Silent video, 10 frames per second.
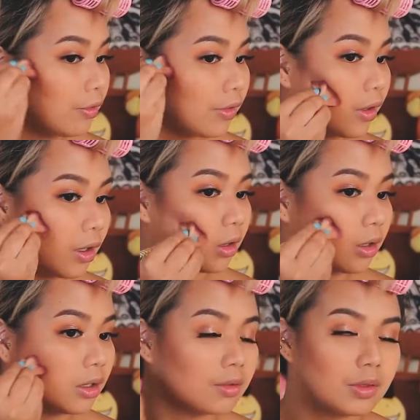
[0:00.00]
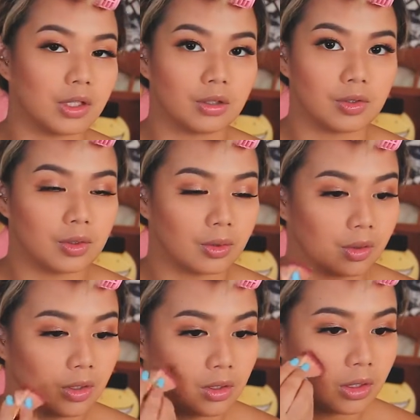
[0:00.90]
forgot that this was like a
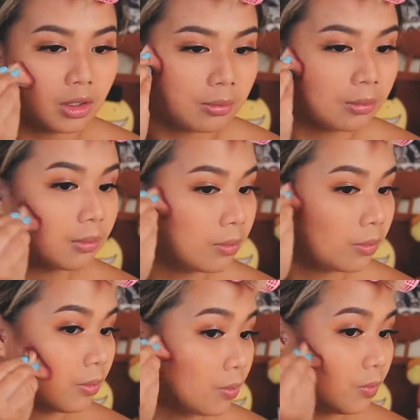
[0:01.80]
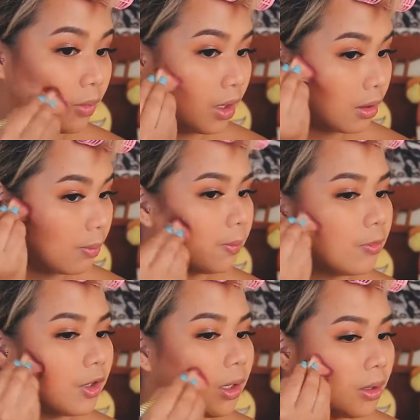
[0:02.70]
story time makeup
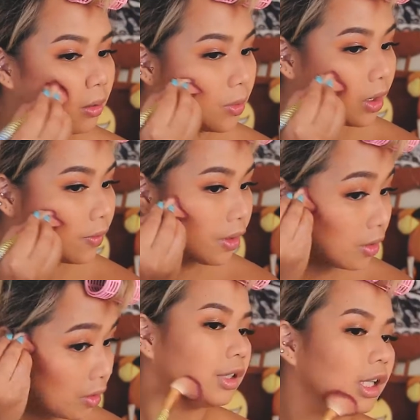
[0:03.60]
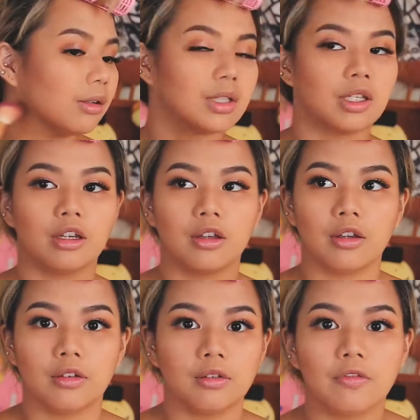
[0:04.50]
video, whatever. I was like,
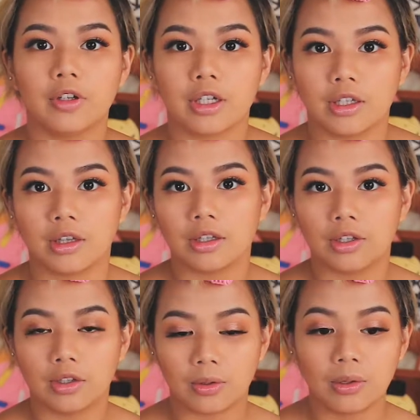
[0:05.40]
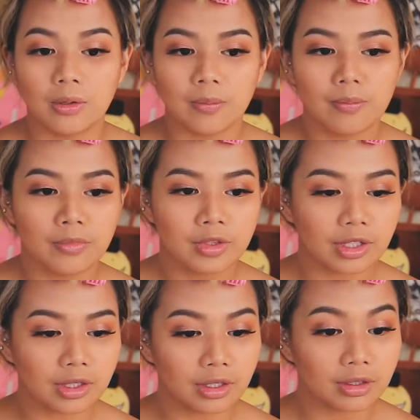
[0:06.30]
fuck it, you know?
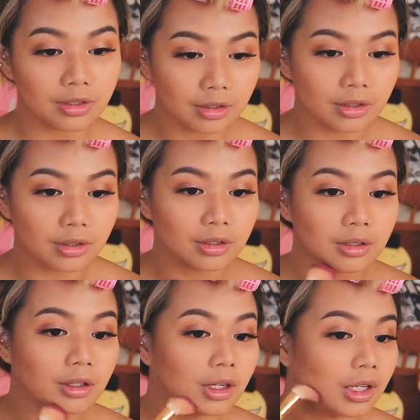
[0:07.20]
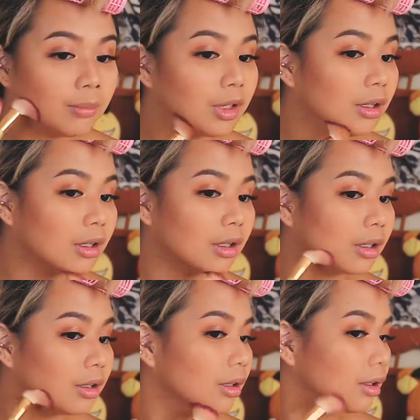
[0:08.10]
Like, I'm dark,
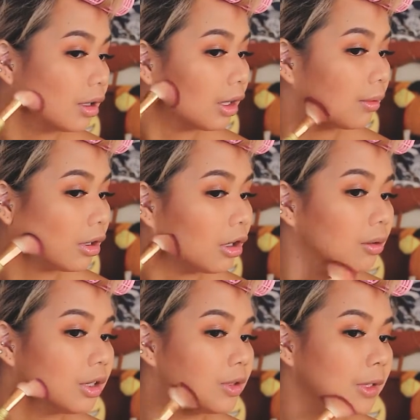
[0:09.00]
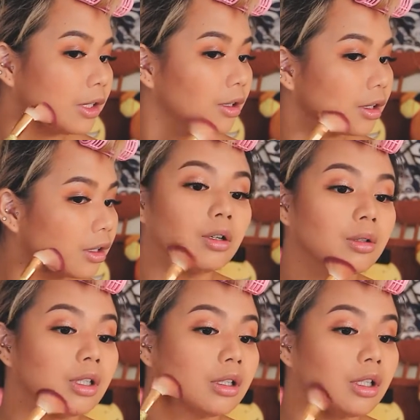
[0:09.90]
I will always be dark.
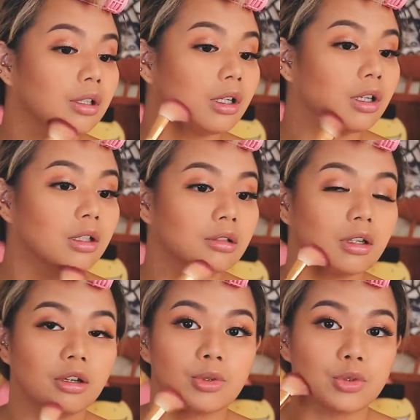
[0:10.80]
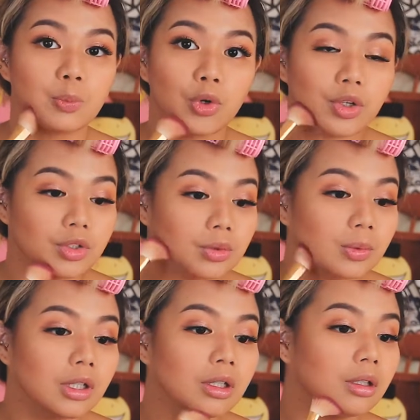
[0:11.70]
Quoting Lady Gaga, I was born this
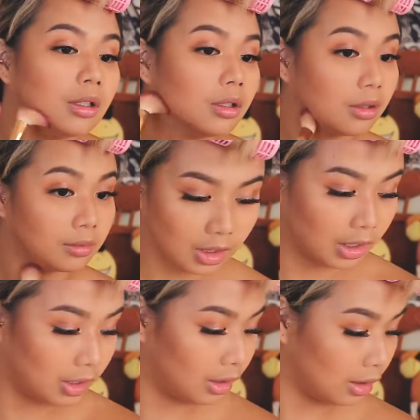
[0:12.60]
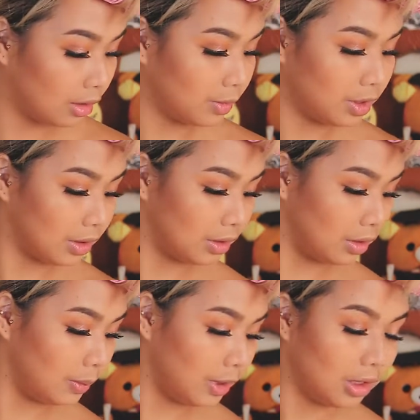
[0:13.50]
way. And I'm just
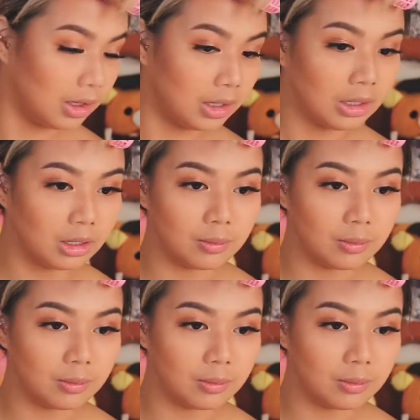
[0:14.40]
gonna be